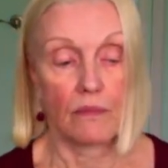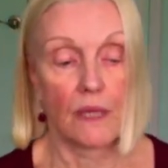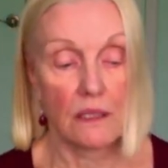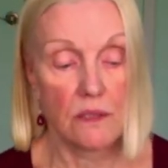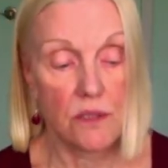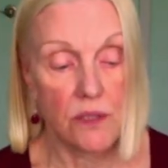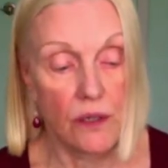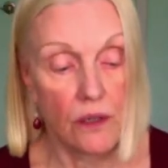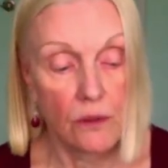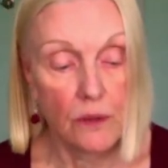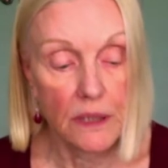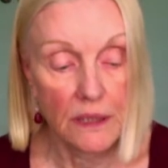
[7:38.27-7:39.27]
And
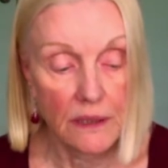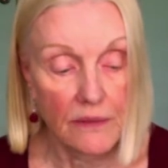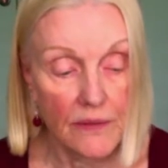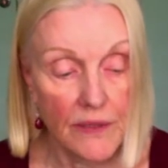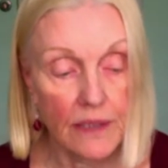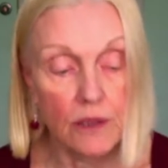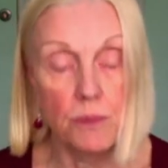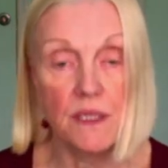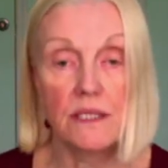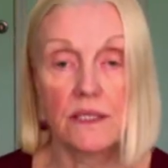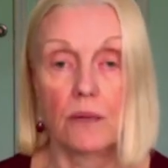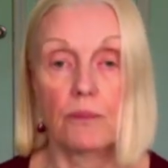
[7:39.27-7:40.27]
so that'll be
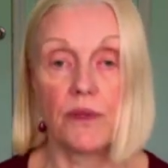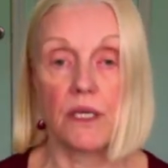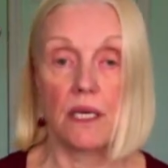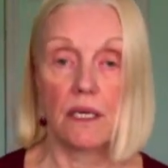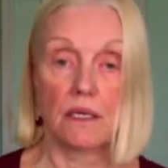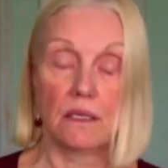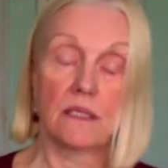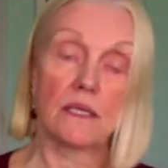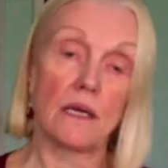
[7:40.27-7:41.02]
something else.